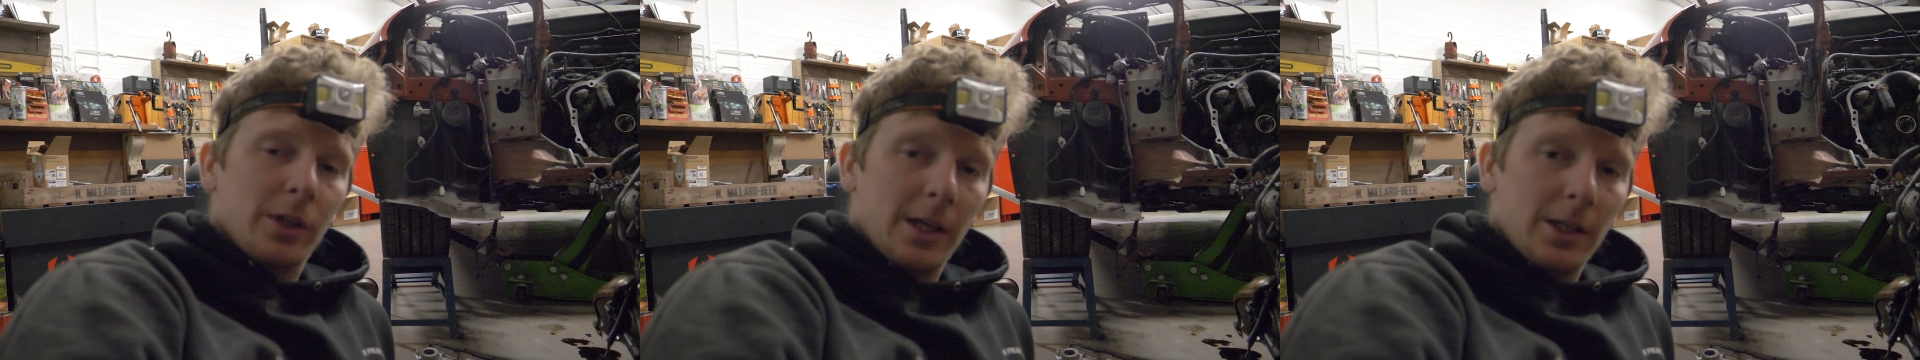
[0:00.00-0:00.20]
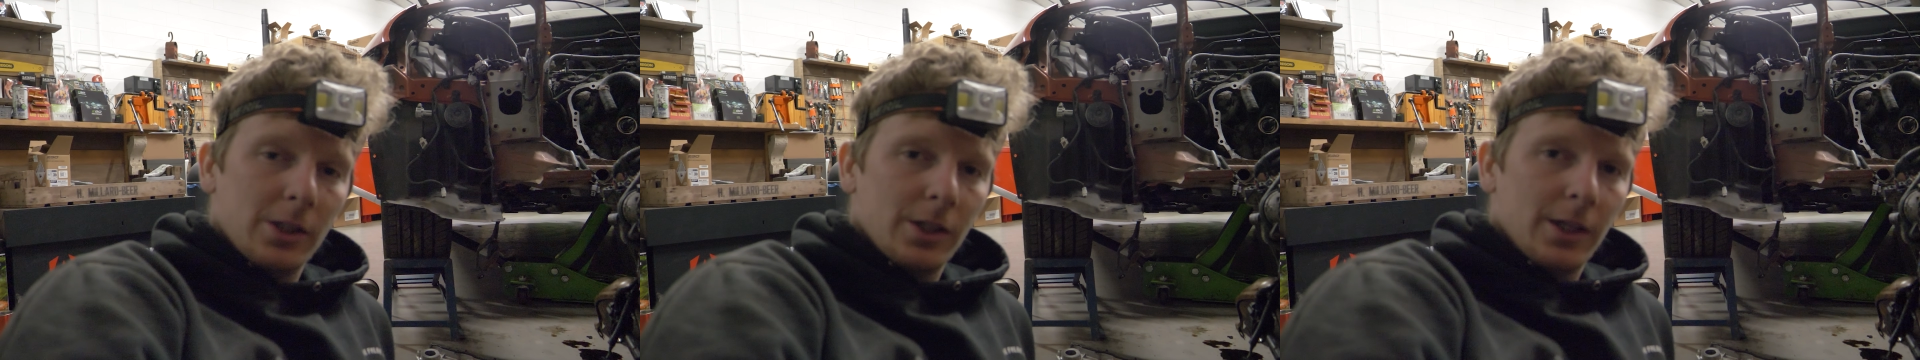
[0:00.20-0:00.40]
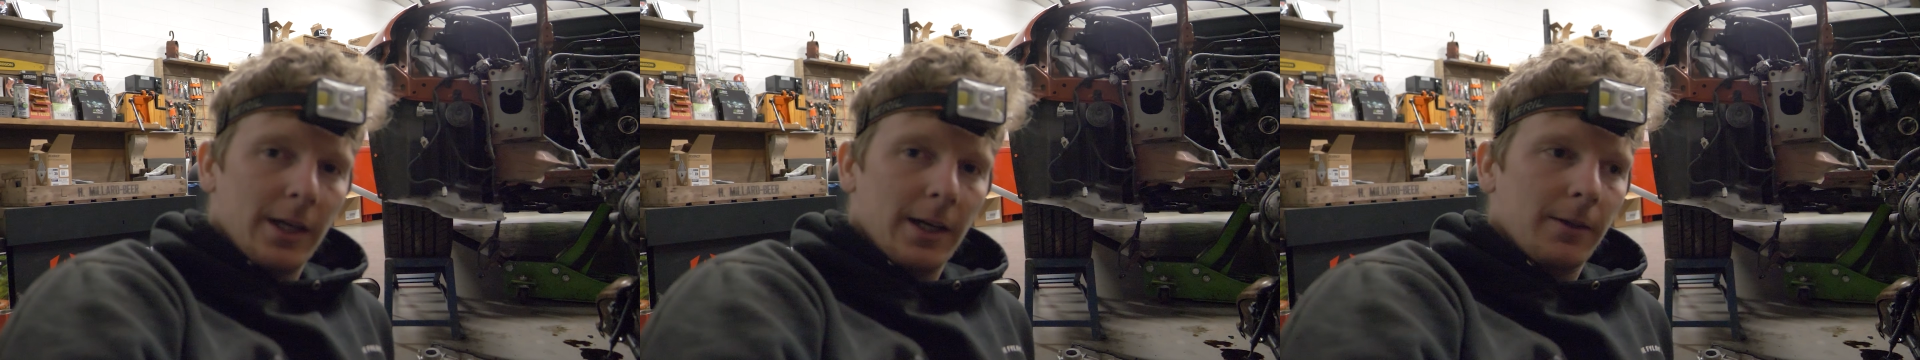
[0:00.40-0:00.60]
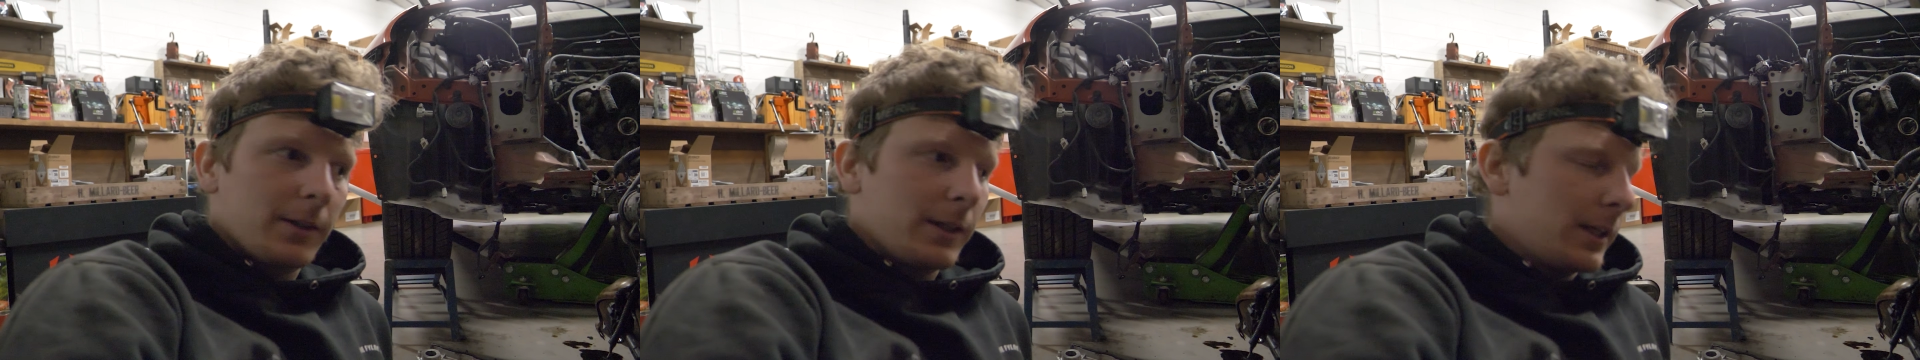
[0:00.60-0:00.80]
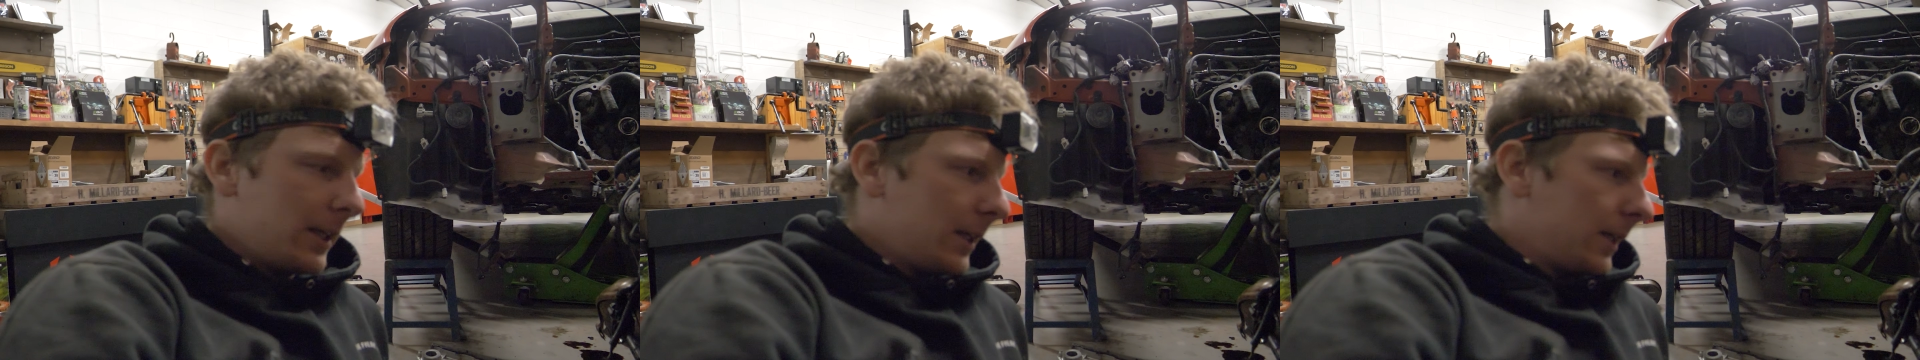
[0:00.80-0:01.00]
the engine
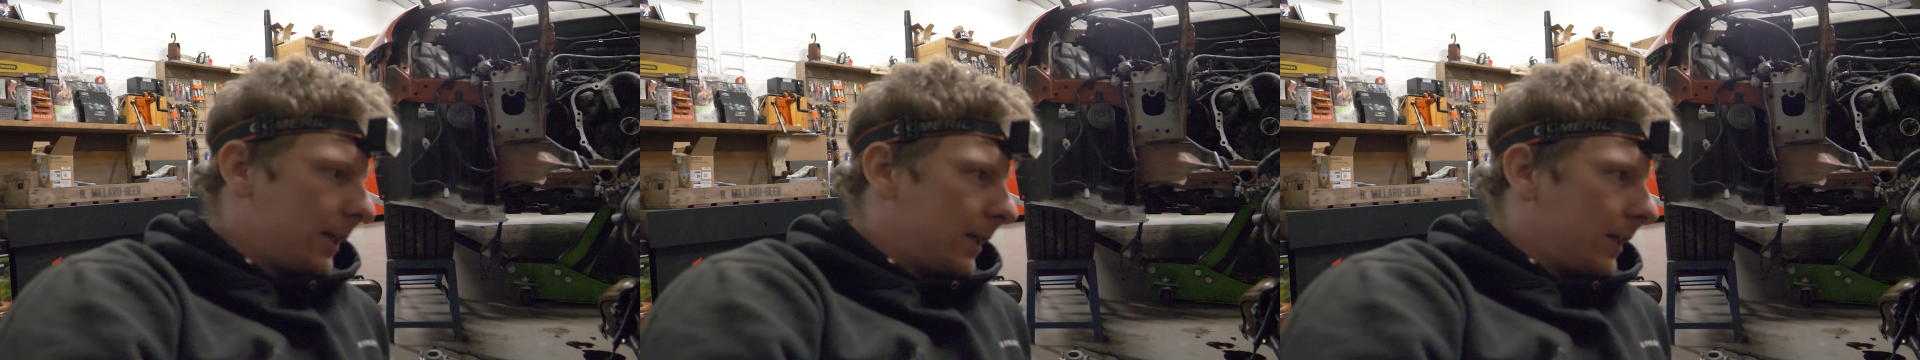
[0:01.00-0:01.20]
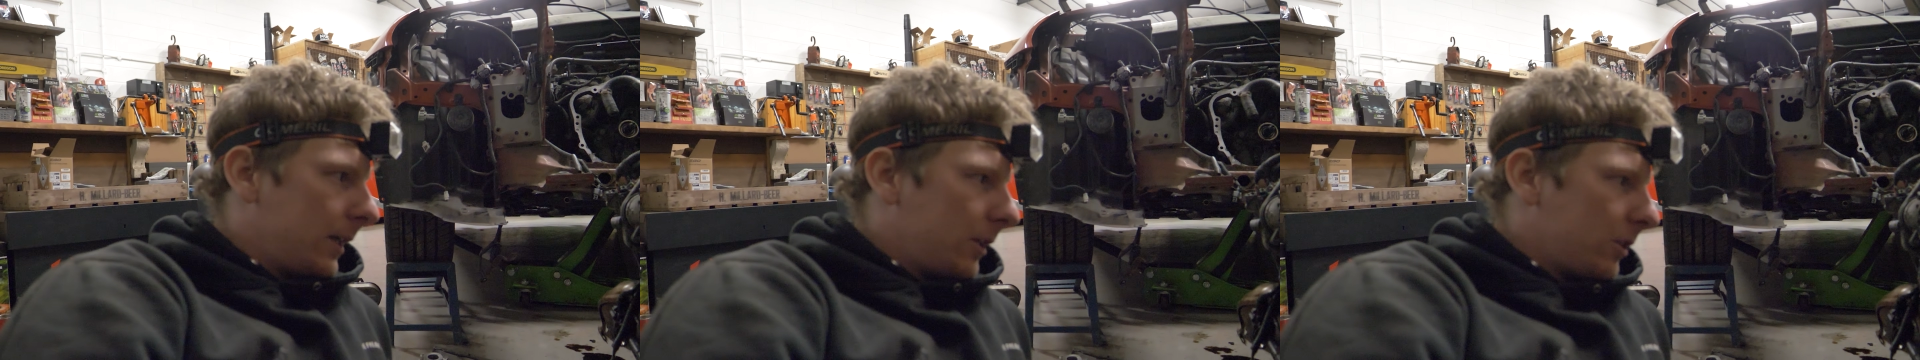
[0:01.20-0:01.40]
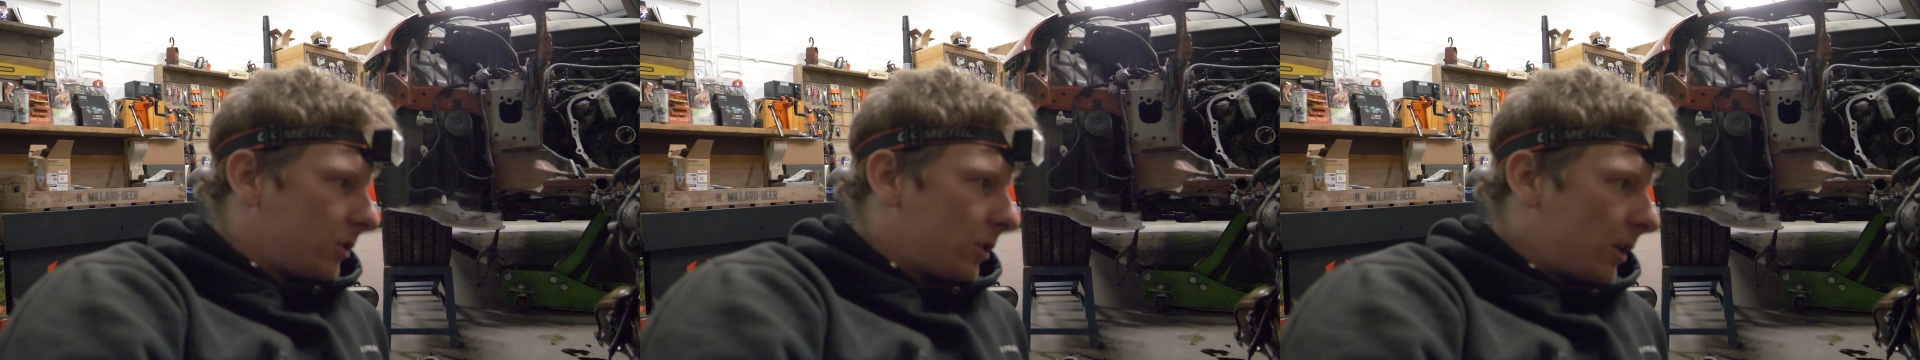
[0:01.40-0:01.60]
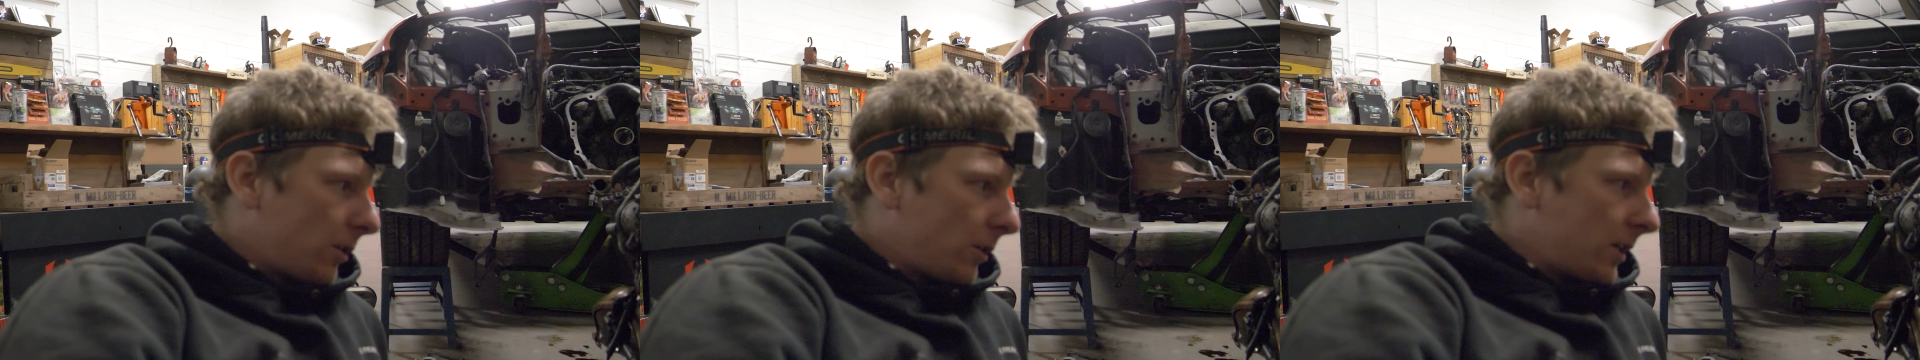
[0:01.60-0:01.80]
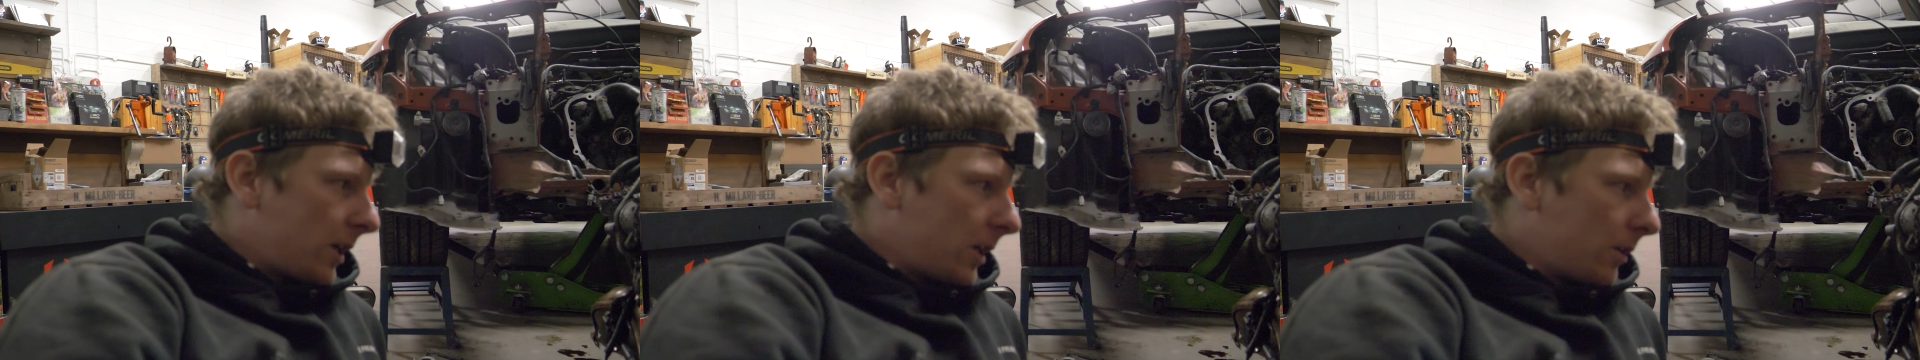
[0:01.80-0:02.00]
out,
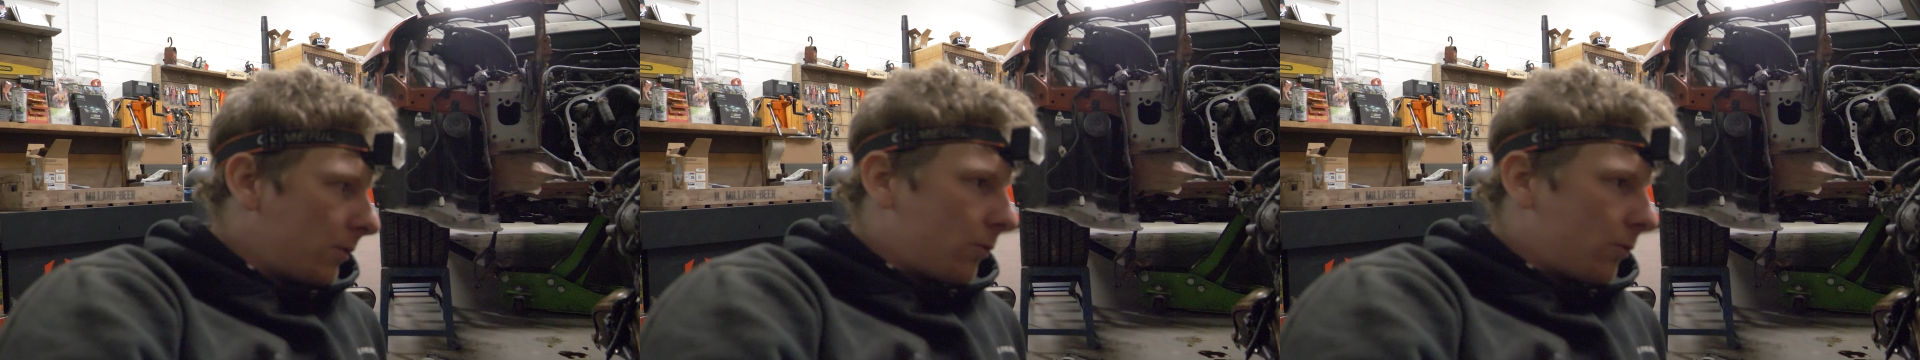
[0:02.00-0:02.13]
taking